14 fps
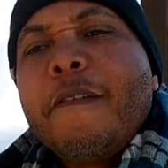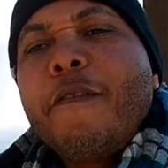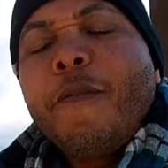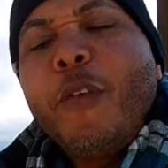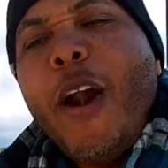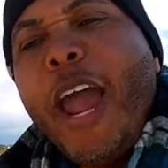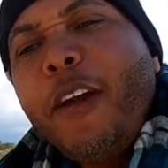
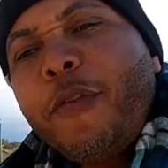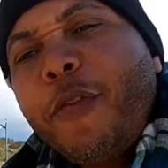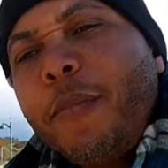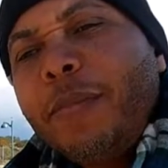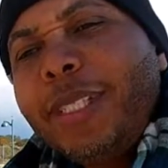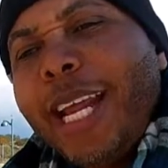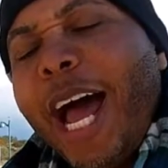Frank
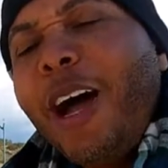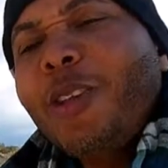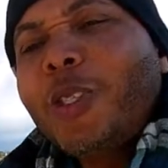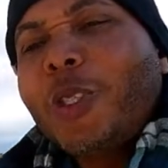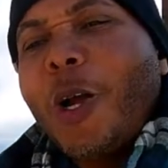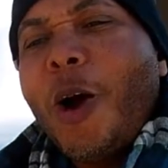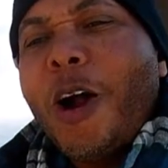from
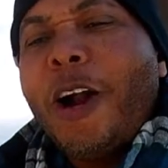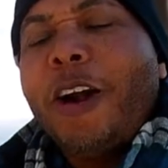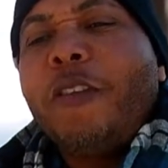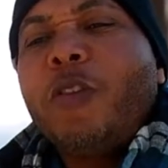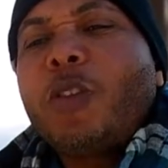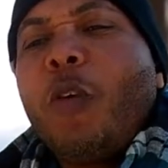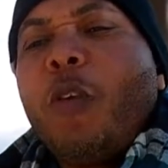Downstar.
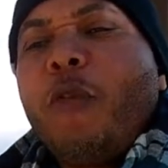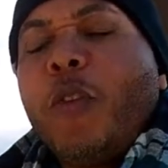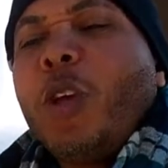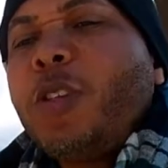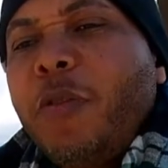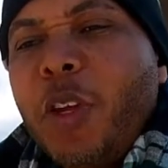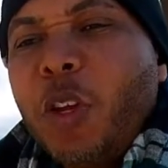So for
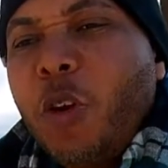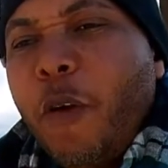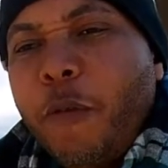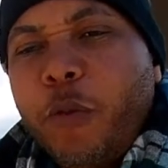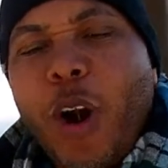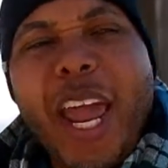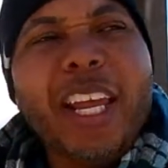those of you who don't know
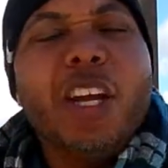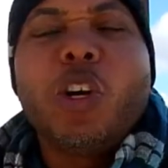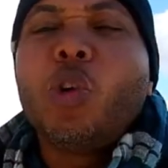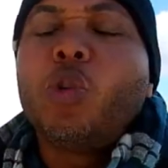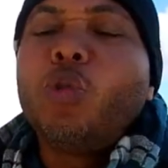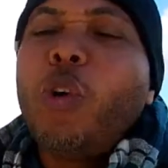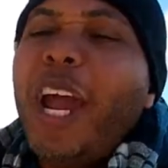Frank,
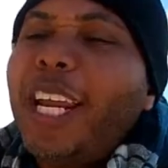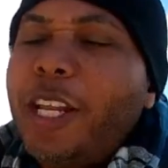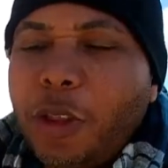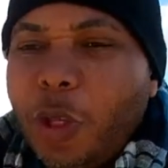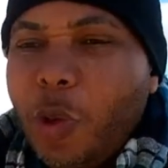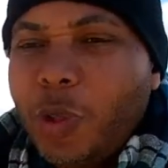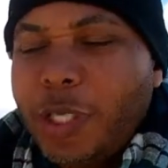great
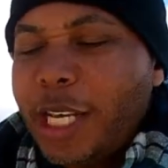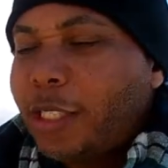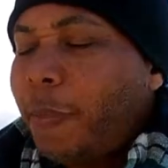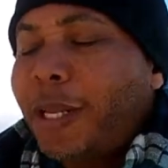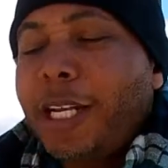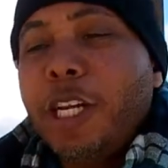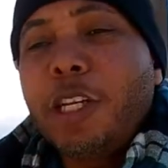enthusiast,
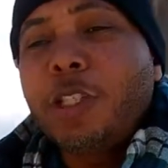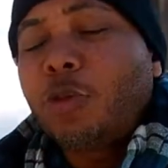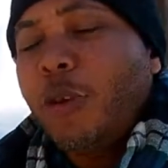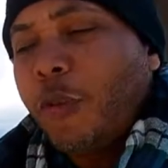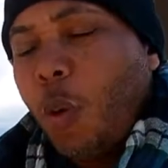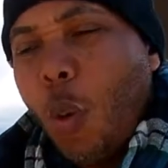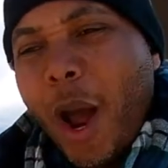been in the industry
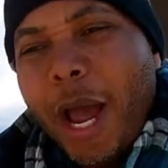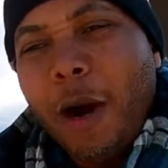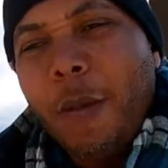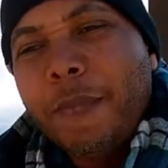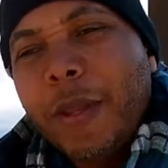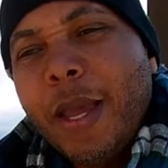for a while.